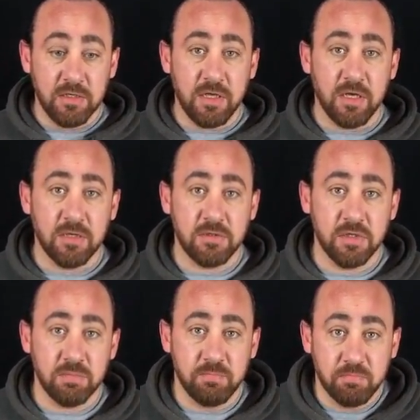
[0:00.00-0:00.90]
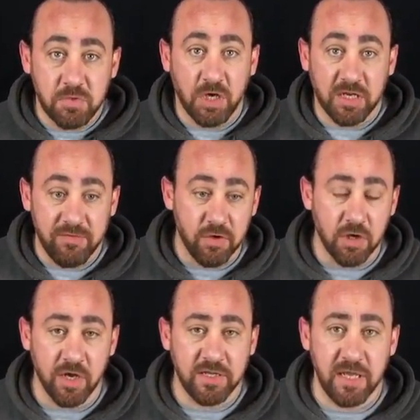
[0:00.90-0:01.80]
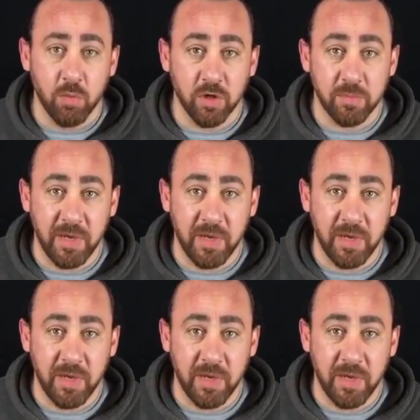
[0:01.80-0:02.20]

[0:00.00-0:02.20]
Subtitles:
to kind of give you an idea what the